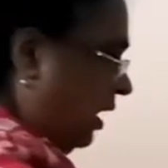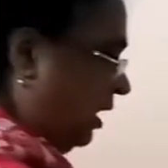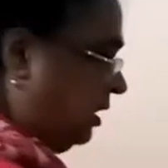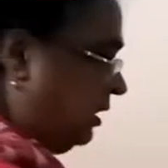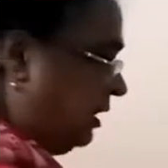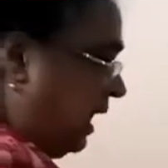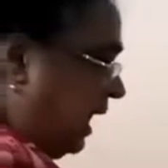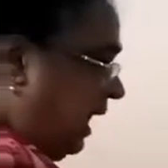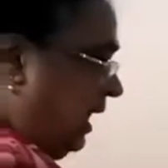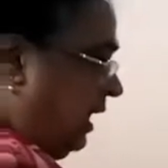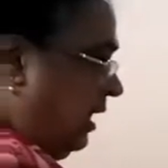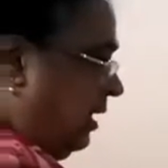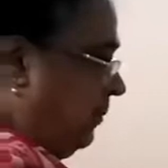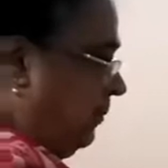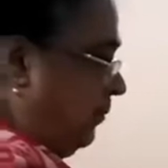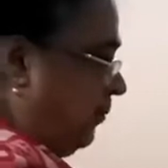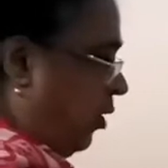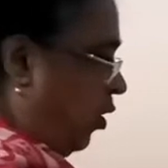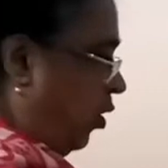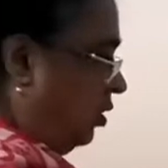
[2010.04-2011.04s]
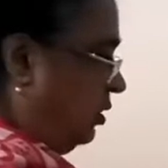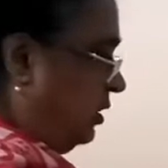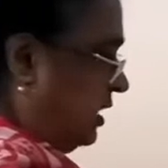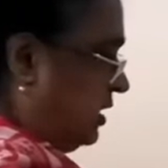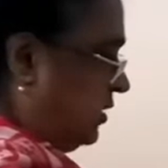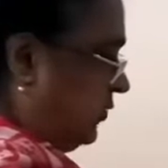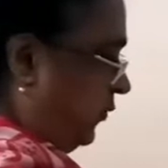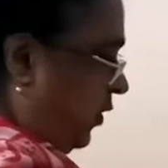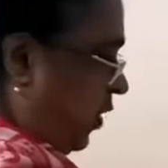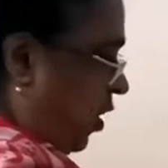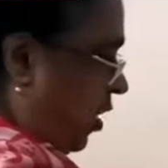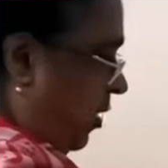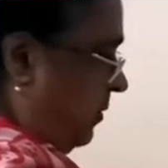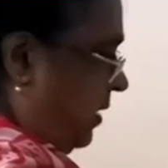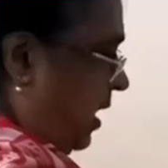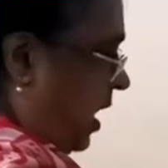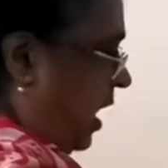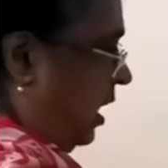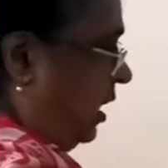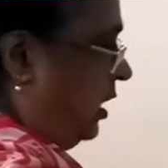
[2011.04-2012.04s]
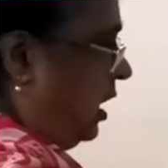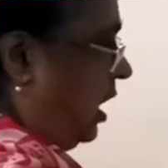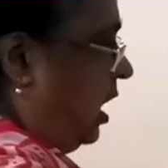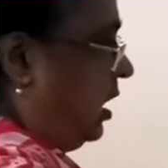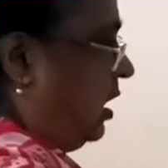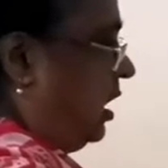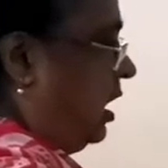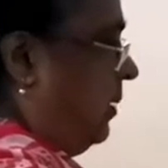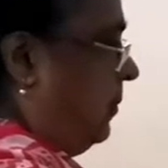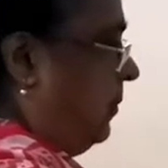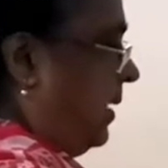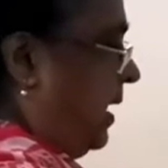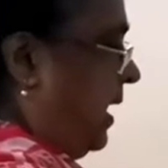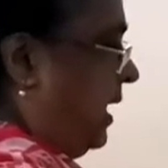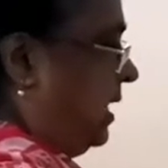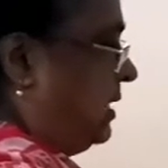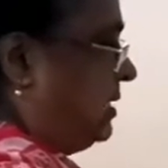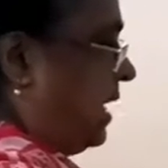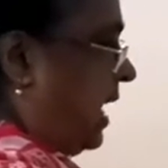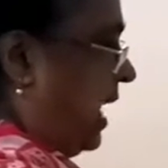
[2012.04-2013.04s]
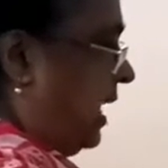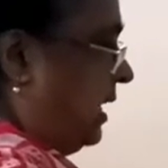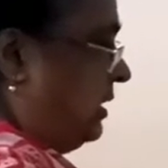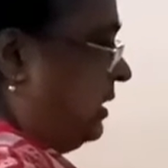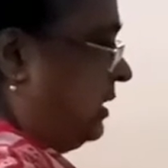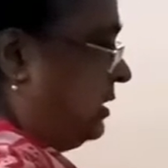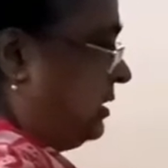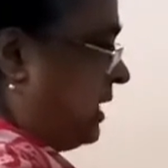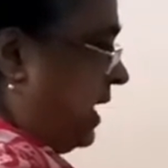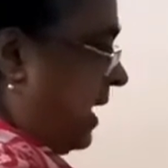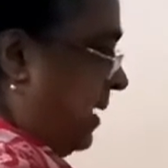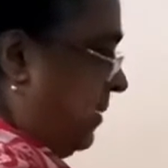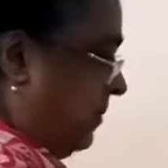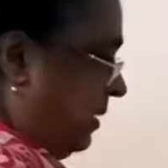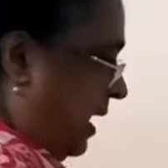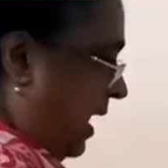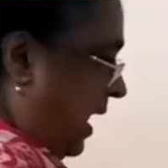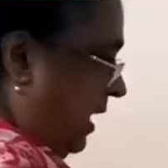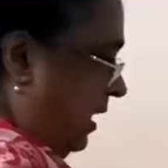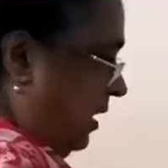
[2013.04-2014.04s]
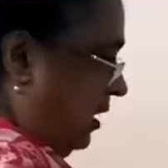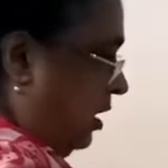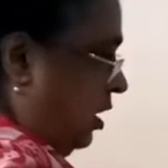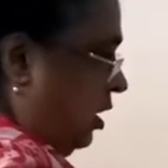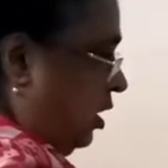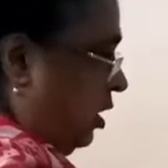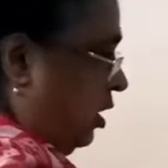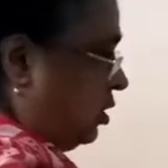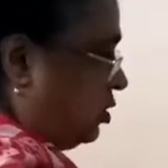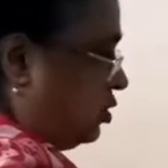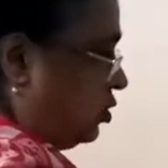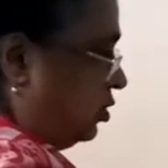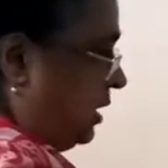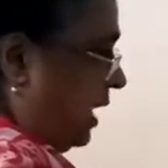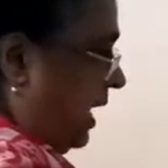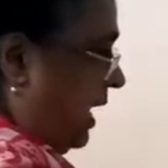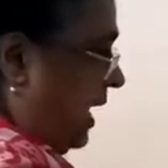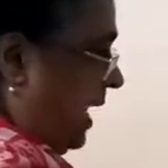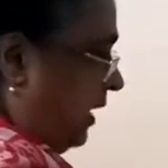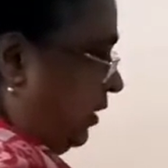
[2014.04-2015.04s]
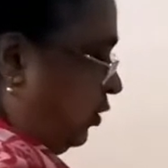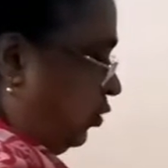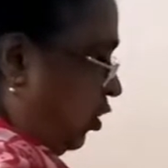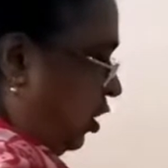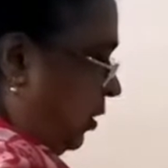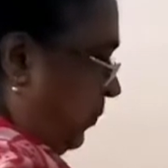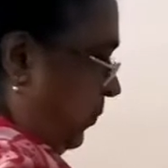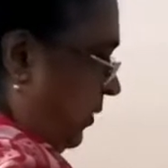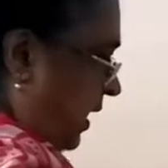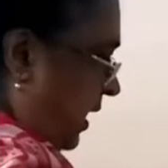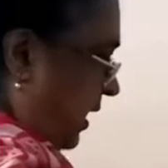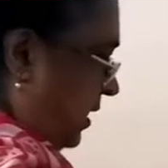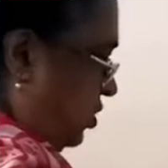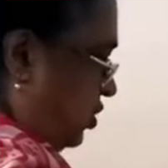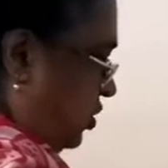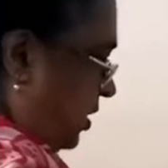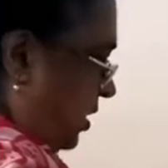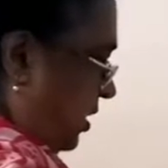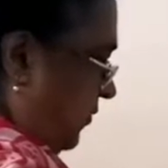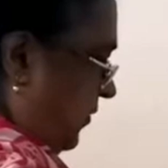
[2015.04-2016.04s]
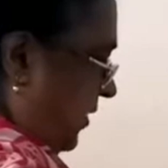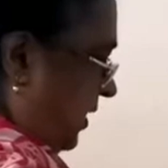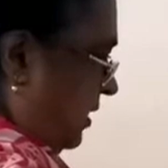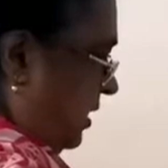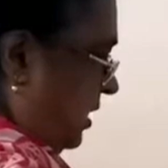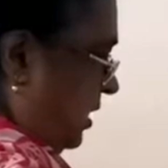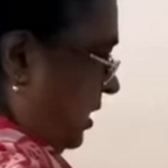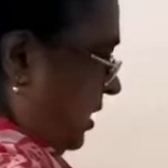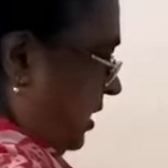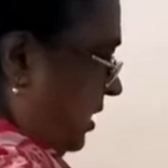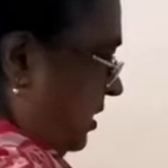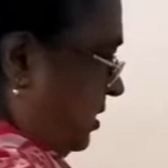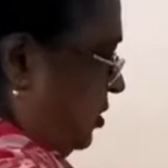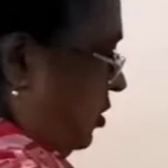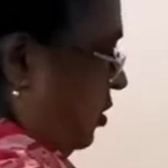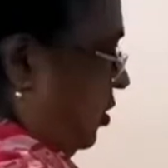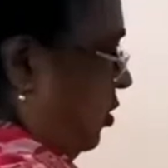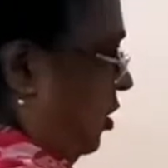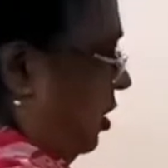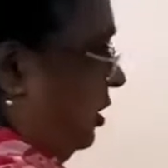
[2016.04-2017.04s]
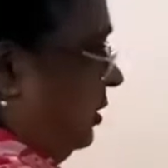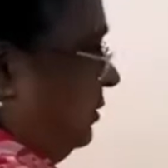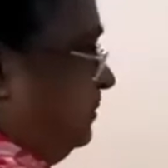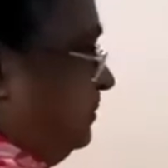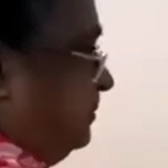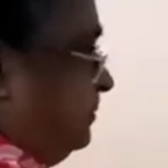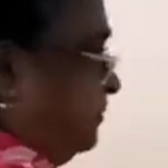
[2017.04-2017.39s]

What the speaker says: then both these phenomena are taking place at the same rate. So the electrode potential, whether it is your